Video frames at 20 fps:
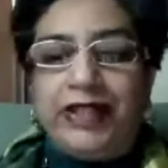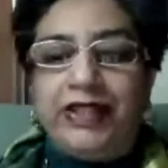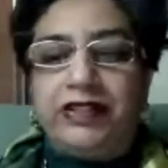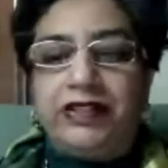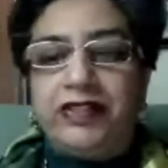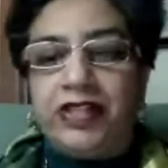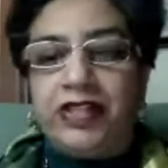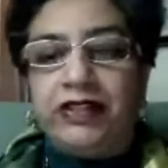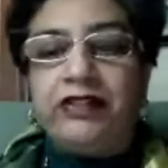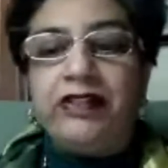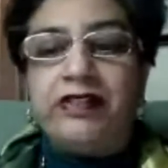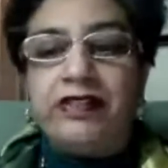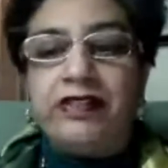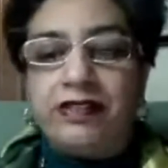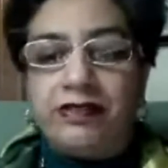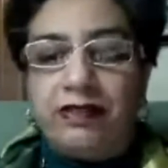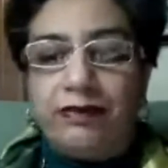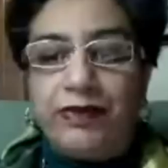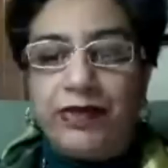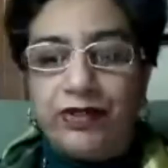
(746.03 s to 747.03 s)
by the chakra
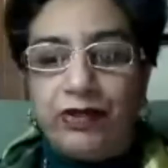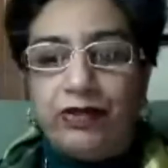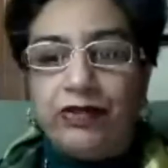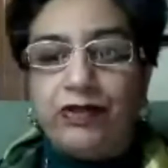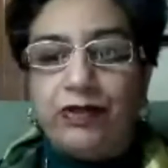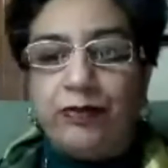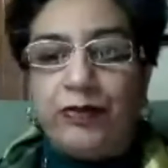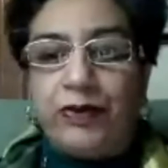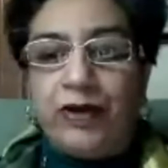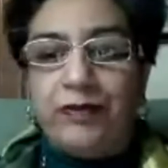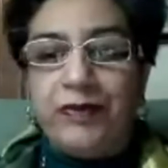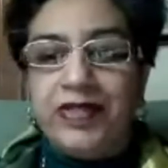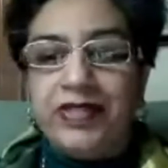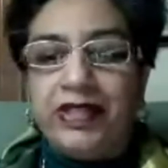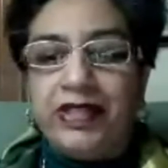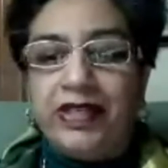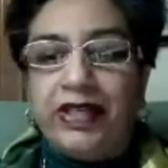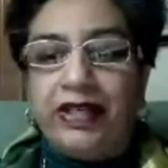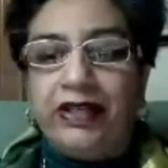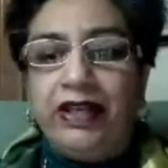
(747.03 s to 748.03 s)
system is also
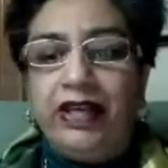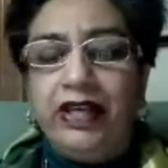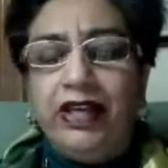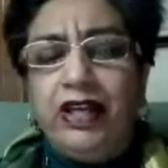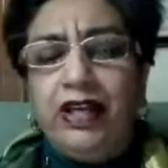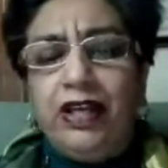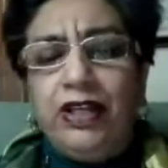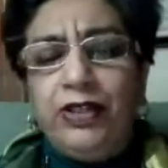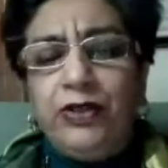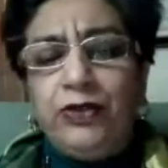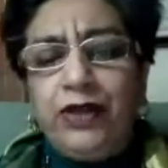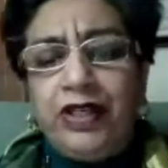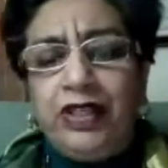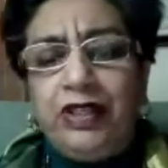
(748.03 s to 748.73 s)
promising it, you